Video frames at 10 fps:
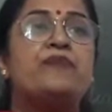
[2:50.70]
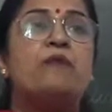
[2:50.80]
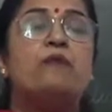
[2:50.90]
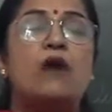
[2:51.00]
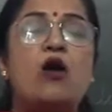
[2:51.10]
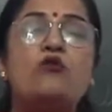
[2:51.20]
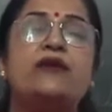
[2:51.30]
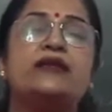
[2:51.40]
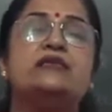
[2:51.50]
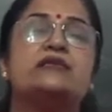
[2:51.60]

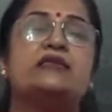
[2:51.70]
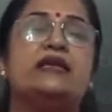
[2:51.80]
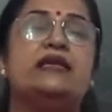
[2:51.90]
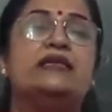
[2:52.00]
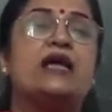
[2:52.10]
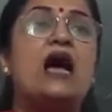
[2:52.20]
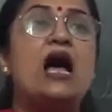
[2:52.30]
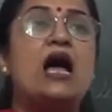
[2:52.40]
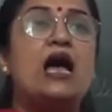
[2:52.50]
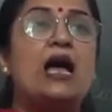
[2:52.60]
mountains in
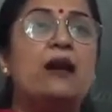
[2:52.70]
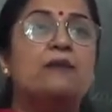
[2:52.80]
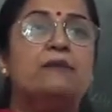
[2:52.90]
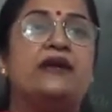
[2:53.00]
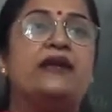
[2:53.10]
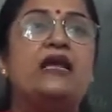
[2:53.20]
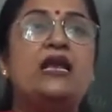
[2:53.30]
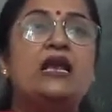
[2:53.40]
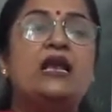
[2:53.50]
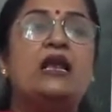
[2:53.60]
the middle,